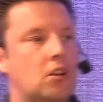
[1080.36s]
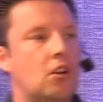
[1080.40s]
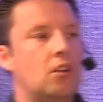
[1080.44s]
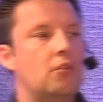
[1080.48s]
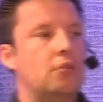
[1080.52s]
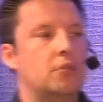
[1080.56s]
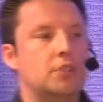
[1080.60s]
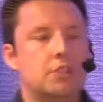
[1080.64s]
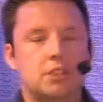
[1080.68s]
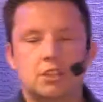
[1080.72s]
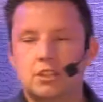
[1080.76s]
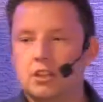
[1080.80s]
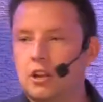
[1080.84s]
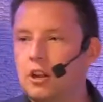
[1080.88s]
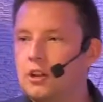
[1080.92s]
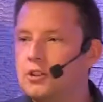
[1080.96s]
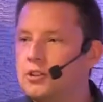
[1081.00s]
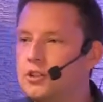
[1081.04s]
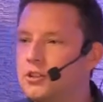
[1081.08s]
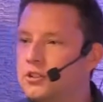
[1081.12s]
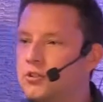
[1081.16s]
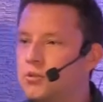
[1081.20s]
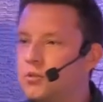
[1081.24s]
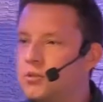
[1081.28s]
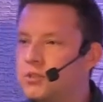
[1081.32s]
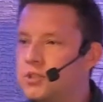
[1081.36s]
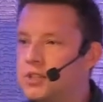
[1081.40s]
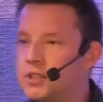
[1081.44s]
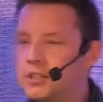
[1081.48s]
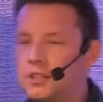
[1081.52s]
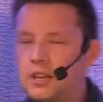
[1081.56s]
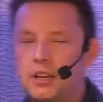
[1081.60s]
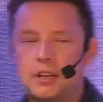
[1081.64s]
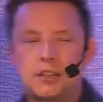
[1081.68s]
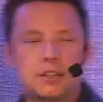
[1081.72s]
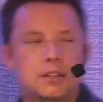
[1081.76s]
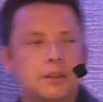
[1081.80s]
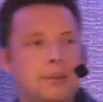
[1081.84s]
half, which is closer towards the
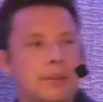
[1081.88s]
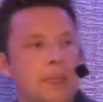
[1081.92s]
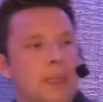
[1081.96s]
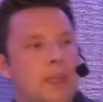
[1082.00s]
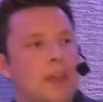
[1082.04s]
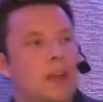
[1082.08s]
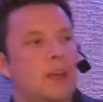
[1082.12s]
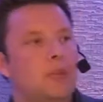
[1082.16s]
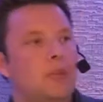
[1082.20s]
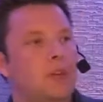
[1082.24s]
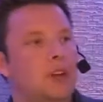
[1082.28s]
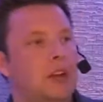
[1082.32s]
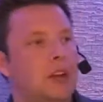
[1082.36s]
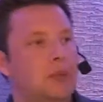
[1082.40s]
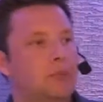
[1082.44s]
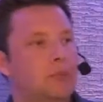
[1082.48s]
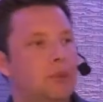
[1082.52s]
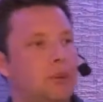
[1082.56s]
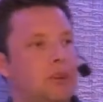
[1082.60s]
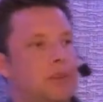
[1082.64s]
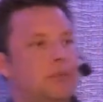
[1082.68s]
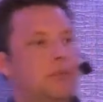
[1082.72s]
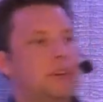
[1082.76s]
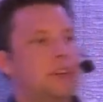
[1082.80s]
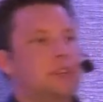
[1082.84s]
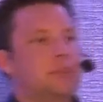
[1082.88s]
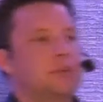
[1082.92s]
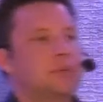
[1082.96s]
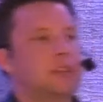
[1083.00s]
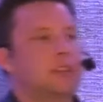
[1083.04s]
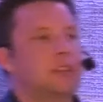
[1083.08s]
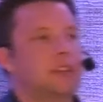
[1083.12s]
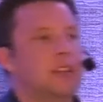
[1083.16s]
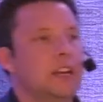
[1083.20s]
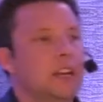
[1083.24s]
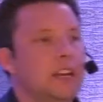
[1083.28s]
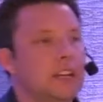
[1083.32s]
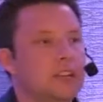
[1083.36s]
center, we're going to put
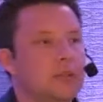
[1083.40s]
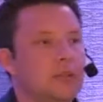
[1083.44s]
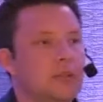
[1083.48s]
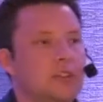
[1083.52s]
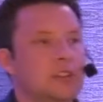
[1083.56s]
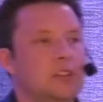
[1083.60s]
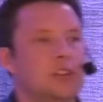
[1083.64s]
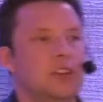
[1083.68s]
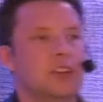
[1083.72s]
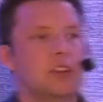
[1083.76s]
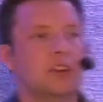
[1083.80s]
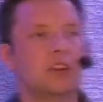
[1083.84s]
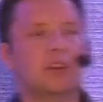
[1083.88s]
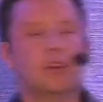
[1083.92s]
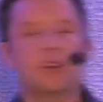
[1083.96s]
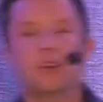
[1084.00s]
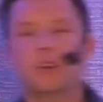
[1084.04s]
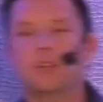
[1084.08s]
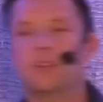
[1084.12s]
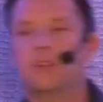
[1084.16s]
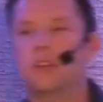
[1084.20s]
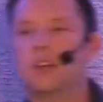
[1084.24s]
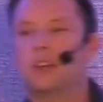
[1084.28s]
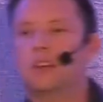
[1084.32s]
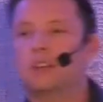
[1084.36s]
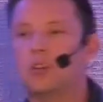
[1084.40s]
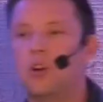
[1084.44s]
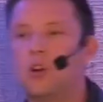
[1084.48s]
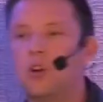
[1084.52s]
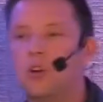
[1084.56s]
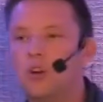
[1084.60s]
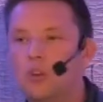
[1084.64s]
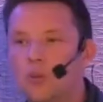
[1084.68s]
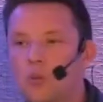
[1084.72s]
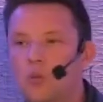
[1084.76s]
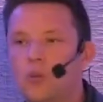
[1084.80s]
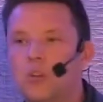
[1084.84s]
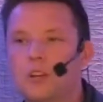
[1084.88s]
investments. The next one is we're going to look at the
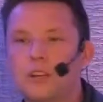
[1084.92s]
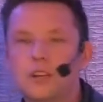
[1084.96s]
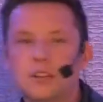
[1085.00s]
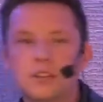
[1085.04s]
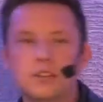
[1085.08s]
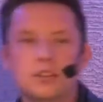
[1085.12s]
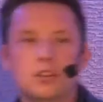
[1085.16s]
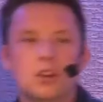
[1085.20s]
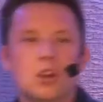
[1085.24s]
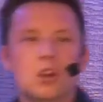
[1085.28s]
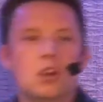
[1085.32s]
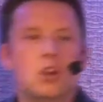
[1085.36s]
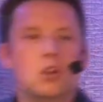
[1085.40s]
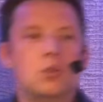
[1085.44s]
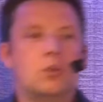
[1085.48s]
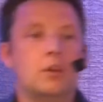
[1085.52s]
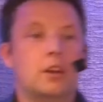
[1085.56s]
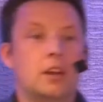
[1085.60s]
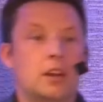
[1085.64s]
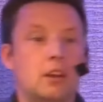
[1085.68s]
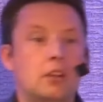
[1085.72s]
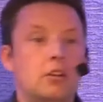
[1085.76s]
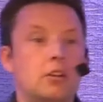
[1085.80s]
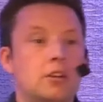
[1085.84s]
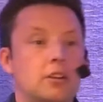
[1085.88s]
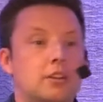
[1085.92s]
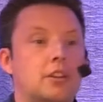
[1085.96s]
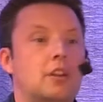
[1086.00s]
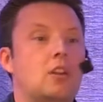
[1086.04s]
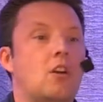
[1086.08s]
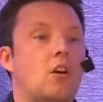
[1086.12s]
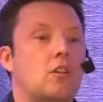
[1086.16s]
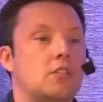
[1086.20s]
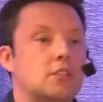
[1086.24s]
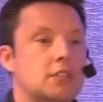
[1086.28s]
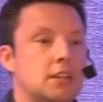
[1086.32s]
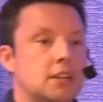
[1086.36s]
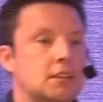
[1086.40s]
target audience, or we're going to look at the
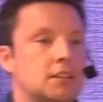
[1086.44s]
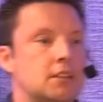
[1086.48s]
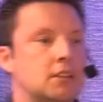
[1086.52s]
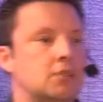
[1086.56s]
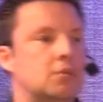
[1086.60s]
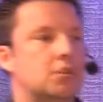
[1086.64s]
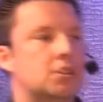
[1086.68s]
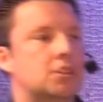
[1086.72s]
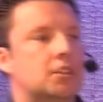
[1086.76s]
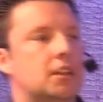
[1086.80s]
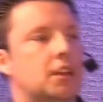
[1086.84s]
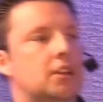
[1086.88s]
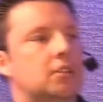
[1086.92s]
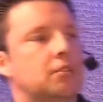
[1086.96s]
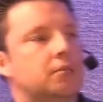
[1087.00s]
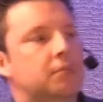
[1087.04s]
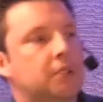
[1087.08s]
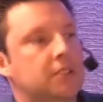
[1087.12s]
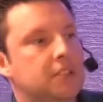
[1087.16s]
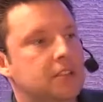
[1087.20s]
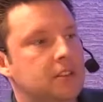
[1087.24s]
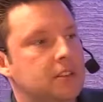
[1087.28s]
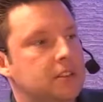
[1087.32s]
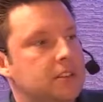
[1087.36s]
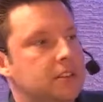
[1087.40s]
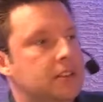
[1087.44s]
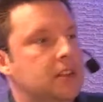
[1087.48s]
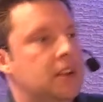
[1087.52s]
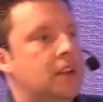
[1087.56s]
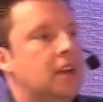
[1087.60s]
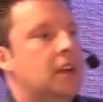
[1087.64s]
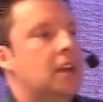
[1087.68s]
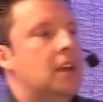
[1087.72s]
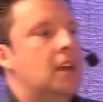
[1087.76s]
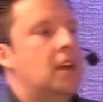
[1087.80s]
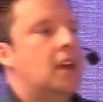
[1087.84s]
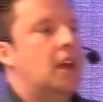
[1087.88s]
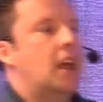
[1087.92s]
context in which they do business.
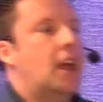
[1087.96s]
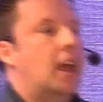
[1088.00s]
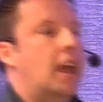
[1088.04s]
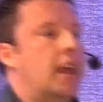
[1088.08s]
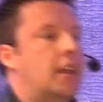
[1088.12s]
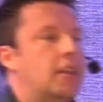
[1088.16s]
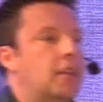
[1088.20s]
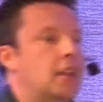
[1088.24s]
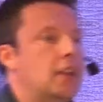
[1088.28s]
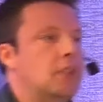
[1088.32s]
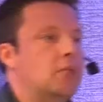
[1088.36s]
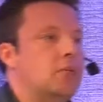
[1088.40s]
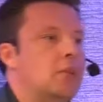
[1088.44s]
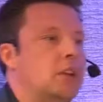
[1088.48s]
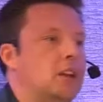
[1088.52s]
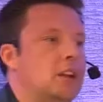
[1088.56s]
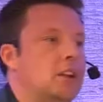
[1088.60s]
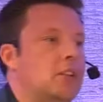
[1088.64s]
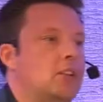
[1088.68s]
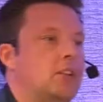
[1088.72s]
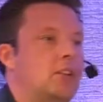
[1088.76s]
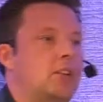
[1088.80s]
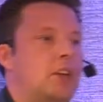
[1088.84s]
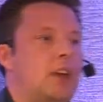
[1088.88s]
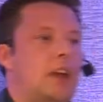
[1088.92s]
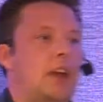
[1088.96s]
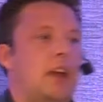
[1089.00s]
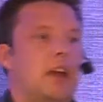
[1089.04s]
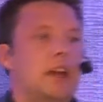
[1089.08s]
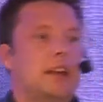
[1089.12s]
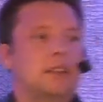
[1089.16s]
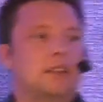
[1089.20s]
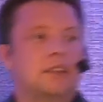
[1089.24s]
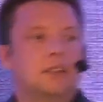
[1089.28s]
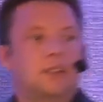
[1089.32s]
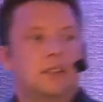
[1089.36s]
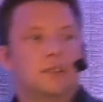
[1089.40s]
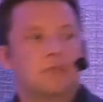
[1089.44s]
And then we're going to look
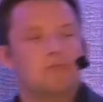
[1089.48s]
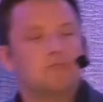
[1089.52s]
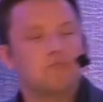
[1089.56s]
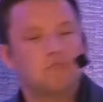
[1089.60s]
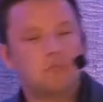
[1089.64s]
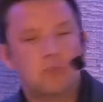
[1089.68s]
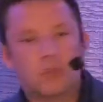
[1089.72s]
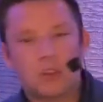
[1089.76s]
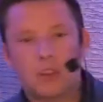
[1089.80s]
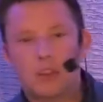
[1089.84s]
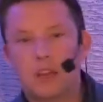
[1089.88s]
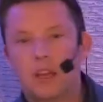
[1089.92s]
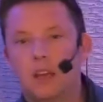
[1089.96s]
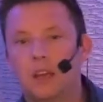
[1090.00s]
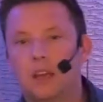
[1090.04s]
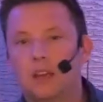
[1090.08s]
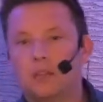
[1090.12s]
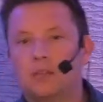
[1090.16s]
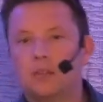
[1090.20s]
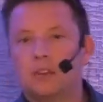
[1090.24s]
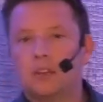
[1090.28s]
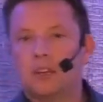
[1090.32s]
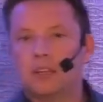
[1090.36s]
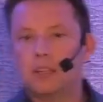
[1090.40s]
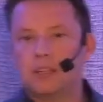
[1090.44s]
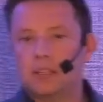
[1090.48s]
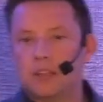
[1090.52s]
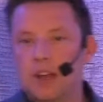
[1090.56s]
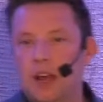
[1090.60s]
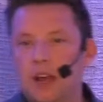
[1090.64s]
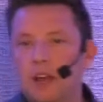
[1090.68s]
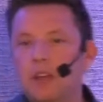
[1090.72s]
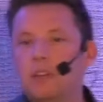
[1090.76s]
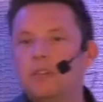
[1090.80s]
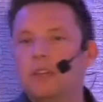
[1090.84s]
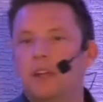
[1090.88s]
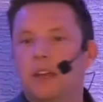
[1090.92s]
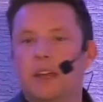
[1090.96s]
at their
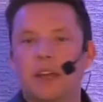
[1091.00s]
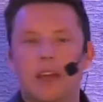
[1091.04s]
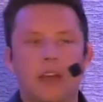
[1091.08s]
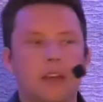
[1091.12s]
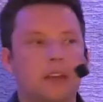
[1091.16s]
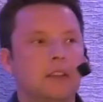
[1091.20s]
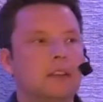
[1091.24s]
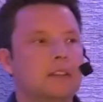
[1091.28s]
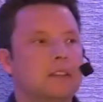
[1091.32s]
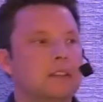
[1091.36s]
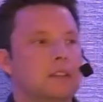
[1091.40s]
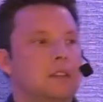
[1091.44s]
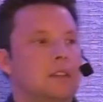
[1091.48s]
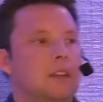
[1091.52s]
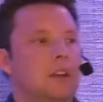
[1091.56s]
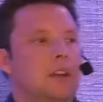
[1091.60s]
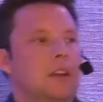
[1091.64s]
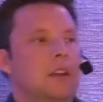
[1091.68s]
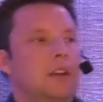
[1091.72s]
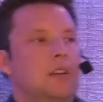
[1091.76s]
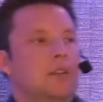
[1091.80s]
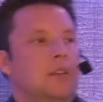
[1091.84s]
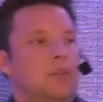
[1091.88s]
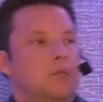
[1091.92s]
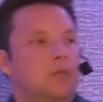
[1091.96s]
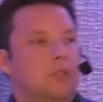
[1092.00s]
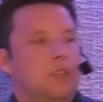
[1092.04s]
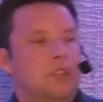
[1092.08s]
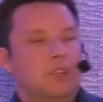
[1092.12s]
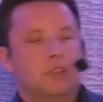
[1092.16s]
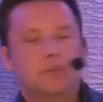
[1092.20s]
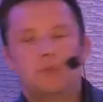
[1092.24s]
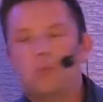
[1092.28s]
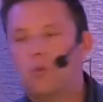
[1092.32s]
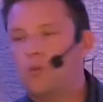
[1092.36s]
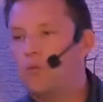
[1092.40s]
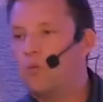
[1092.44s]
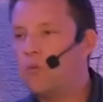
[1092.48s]
style, their cadence, which
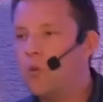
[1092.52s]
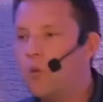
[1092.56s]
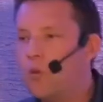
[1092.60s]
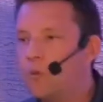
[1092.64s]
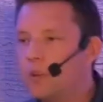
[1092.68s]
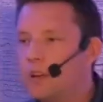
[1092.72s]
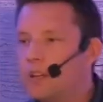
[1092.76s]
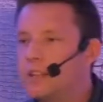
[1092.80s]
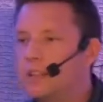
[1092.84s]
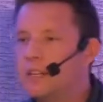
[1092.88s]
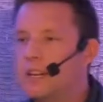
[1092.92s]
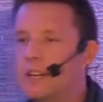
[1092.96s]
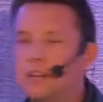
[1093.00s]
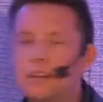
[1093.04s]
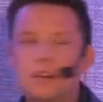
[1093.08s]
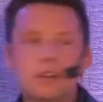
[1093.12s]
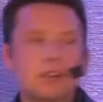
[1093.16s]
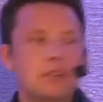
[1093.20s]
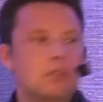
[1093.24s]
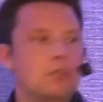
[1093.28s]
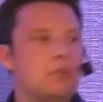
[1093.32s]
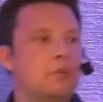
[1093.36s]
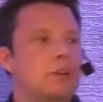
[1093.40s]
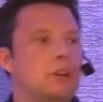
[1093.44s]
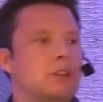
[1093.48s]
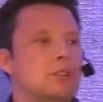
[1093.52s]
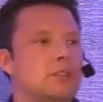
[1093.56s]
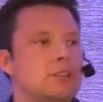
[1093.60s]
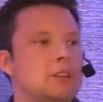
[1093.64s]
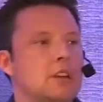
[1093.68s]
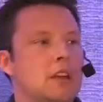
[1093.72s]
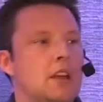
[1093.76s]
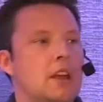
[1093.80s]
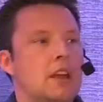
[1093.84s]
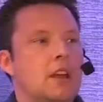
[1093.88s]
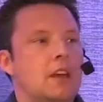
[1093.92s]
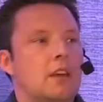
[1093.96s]
is more formal and technical, because